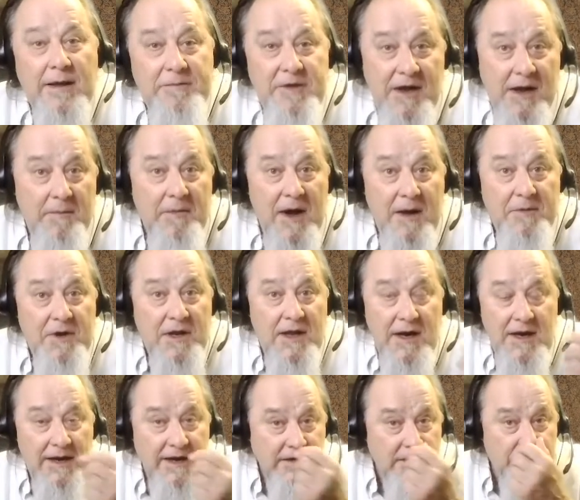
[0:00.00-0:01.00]
I mean, Obama
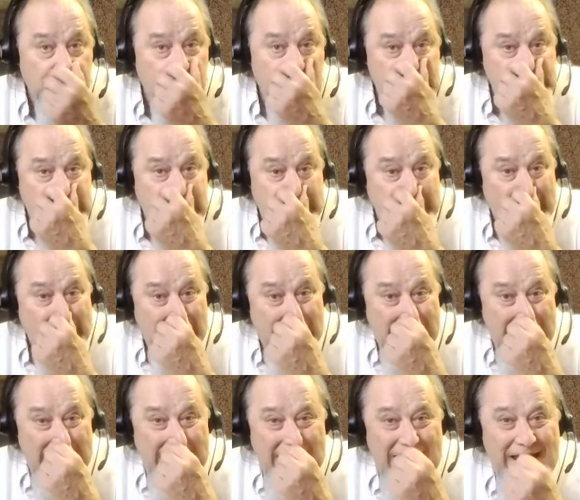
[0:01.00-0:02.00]
got elected president.
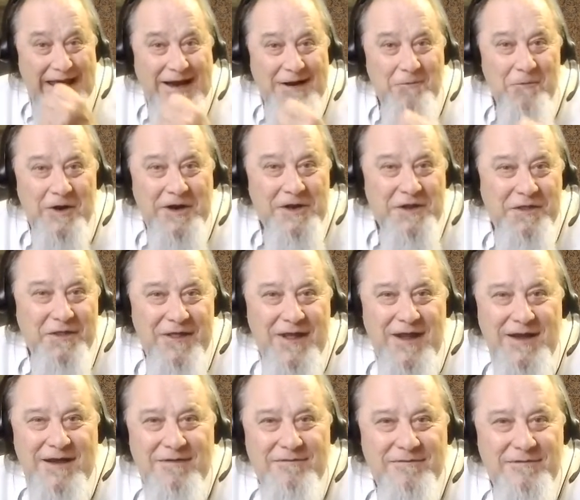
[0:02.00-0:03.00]
And what do you
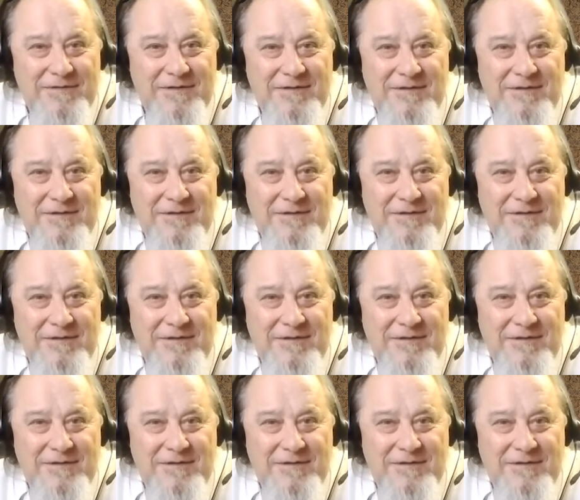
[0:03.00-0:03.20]
think of